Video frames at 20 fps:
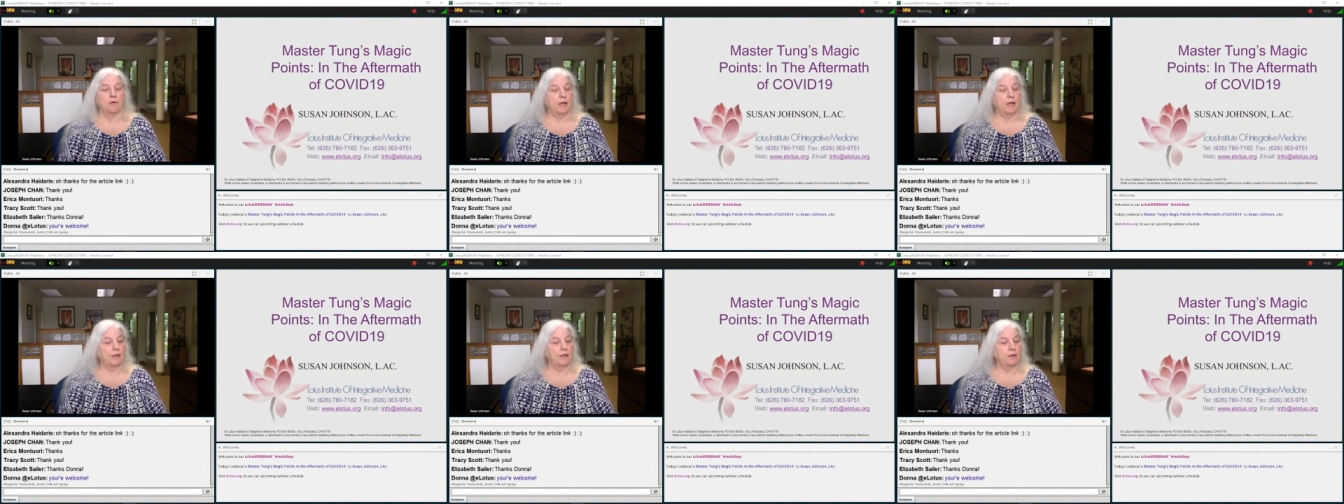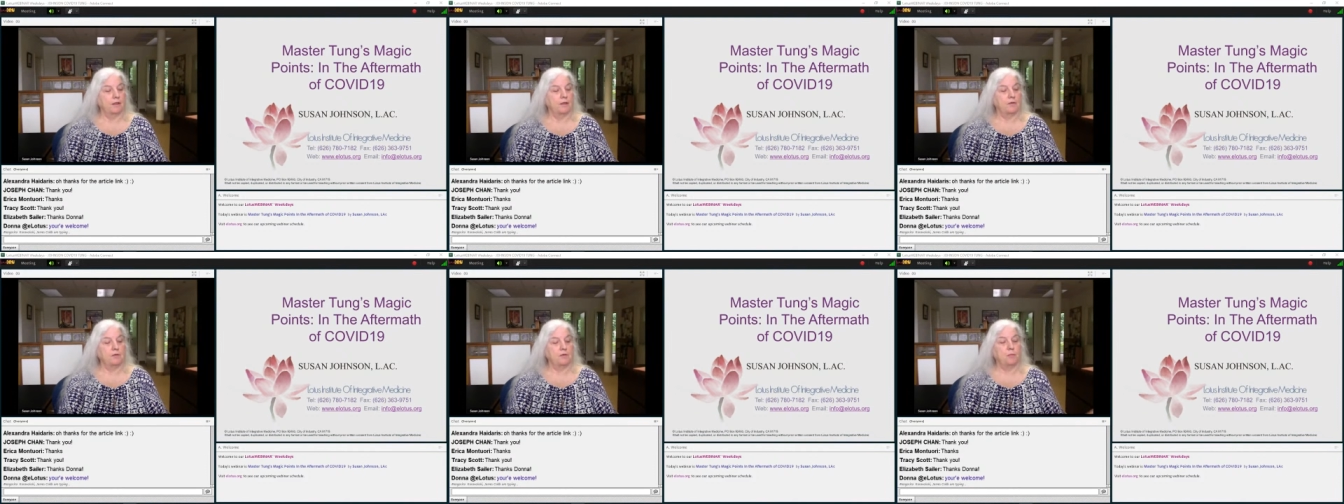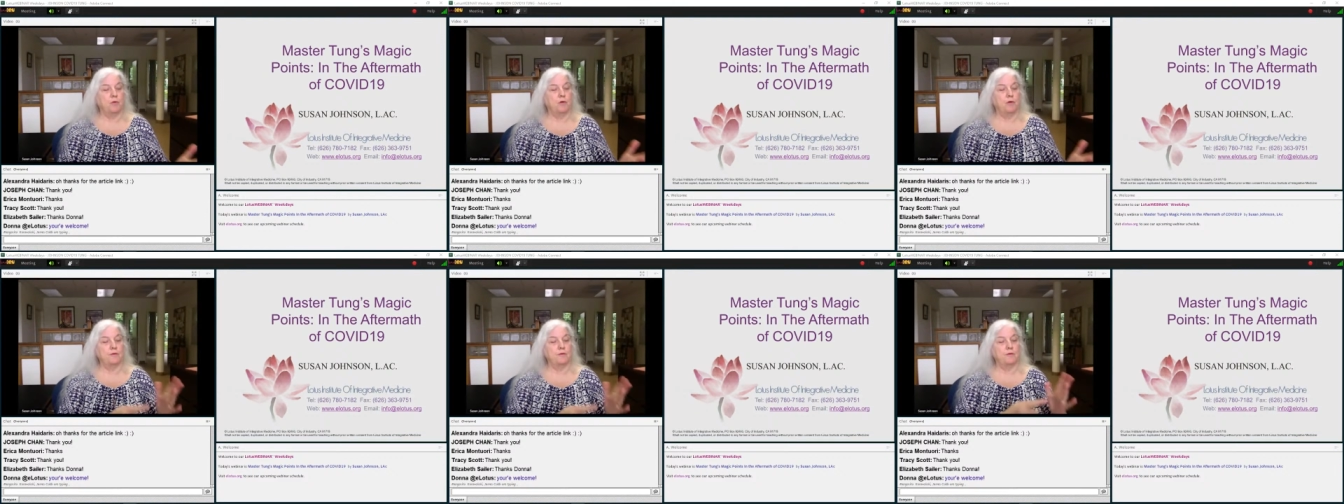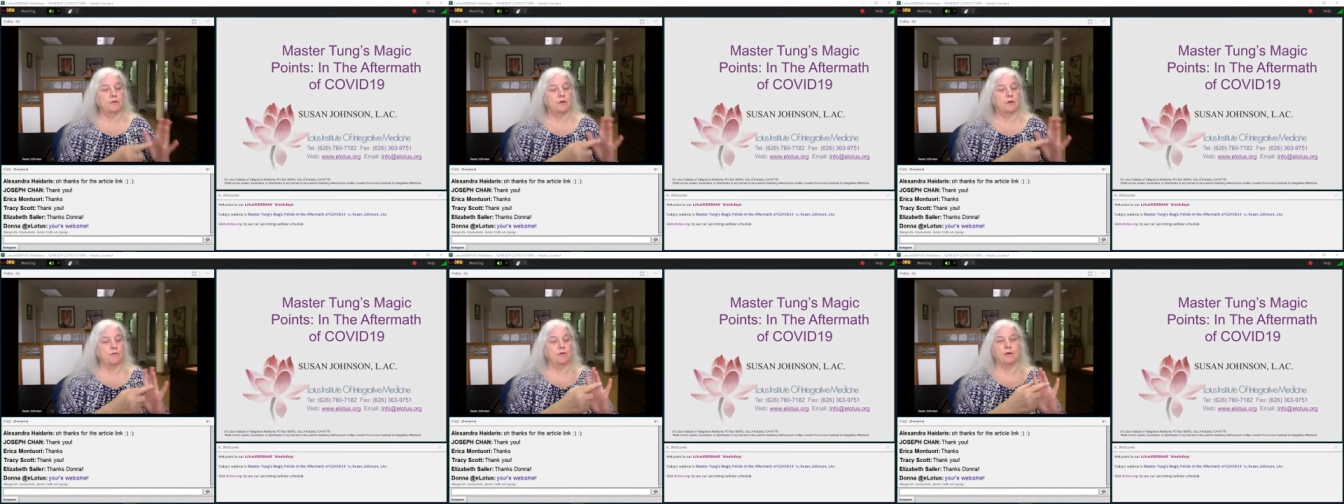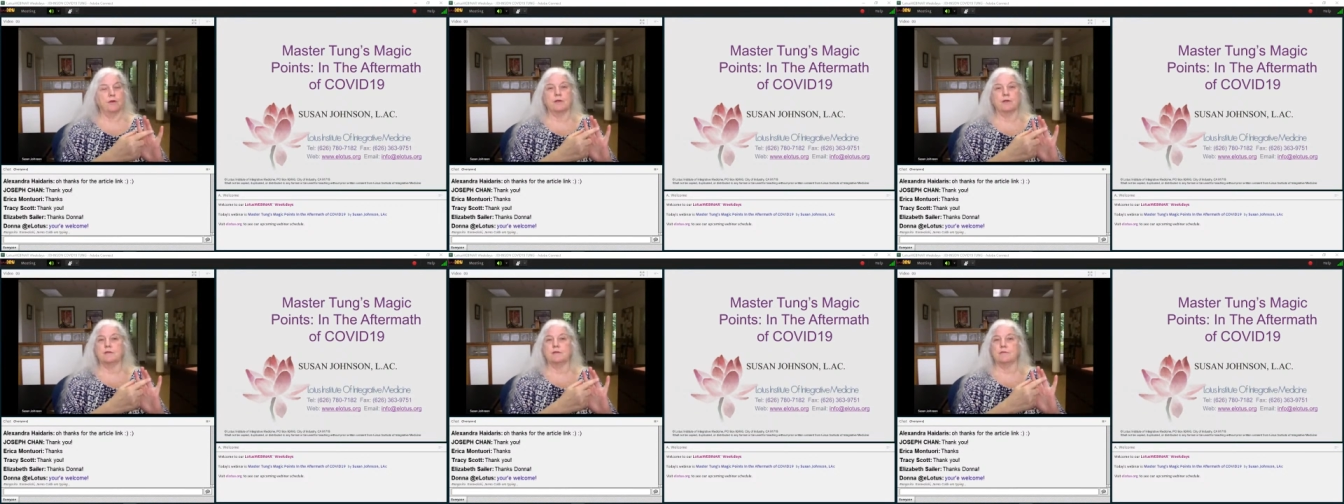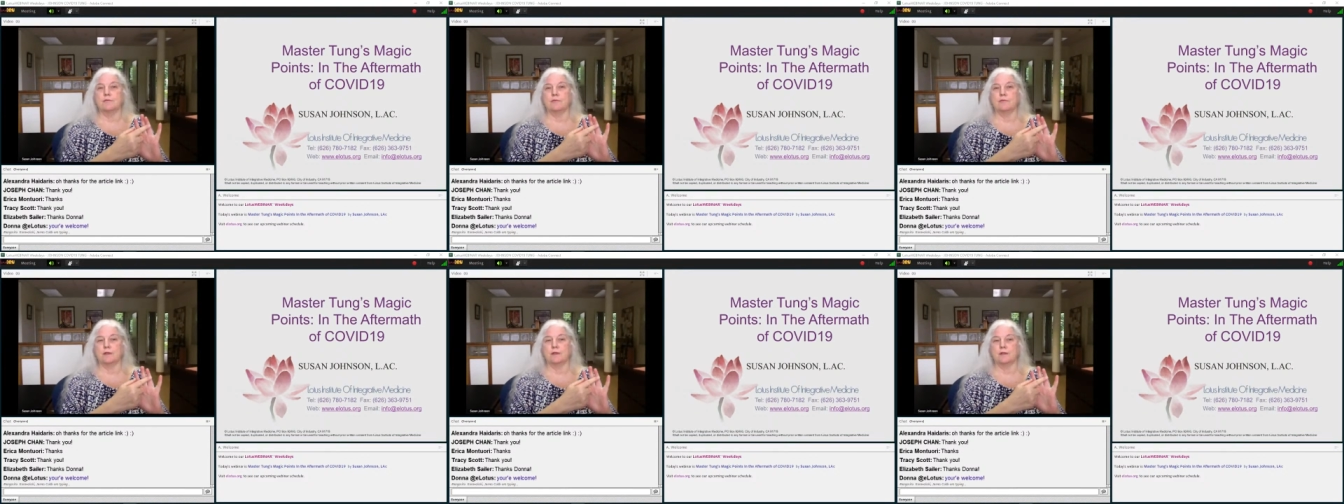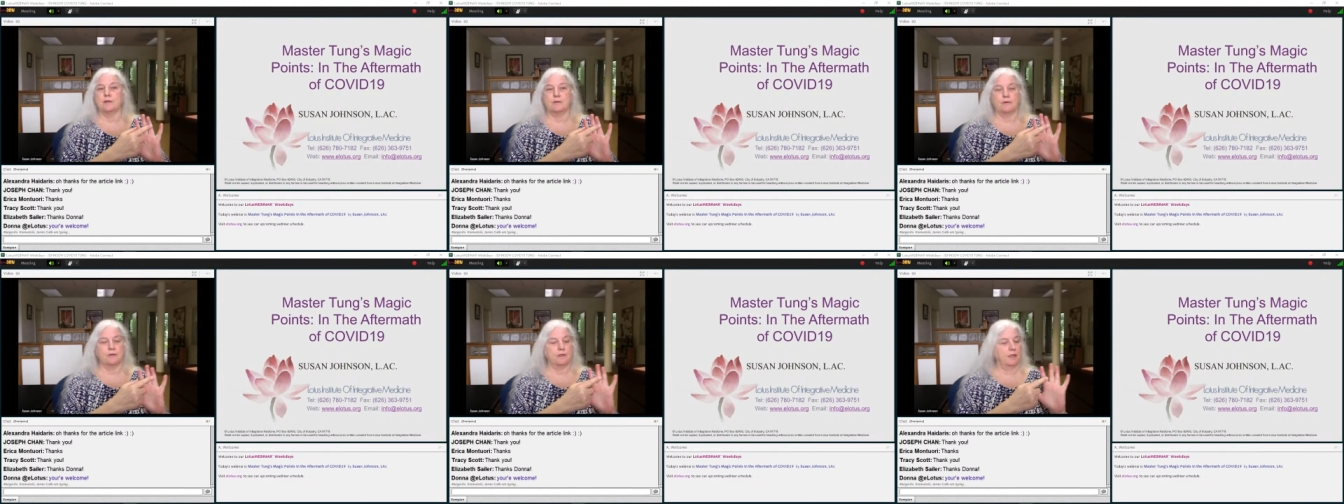All right, these points are very
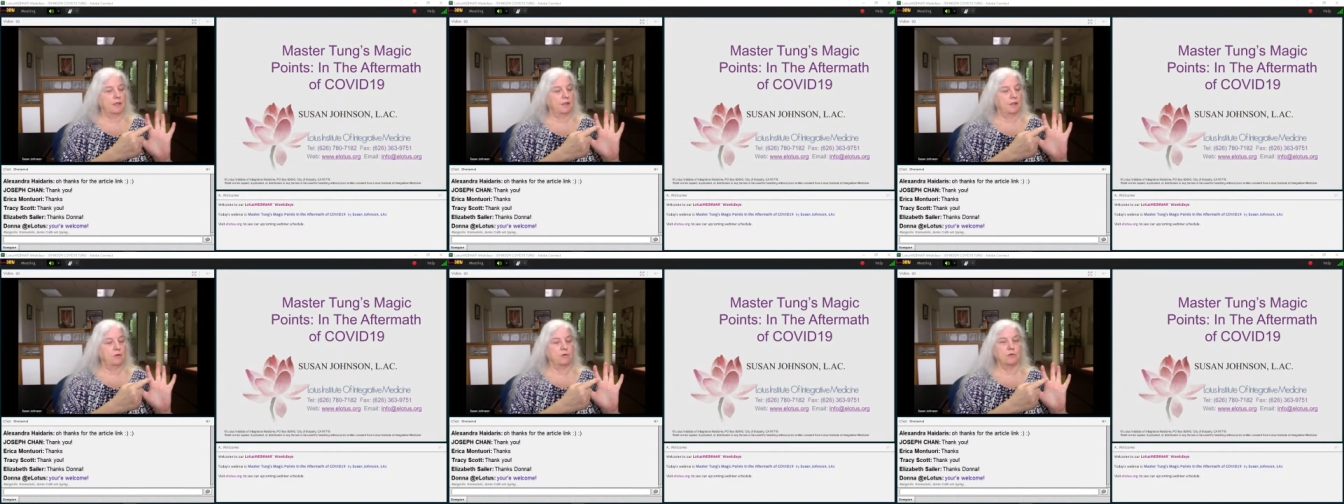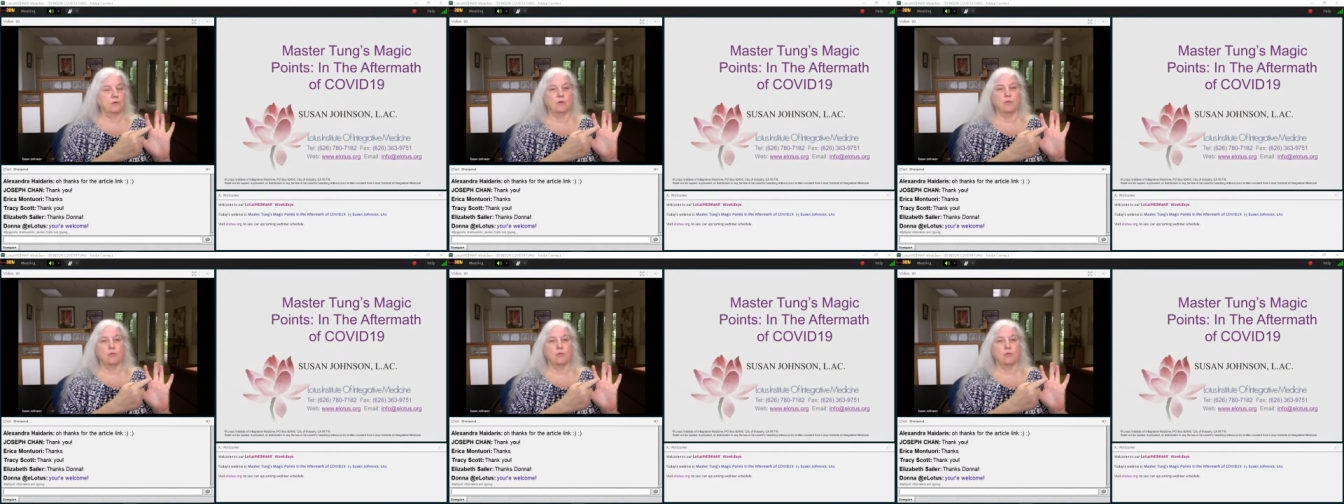different than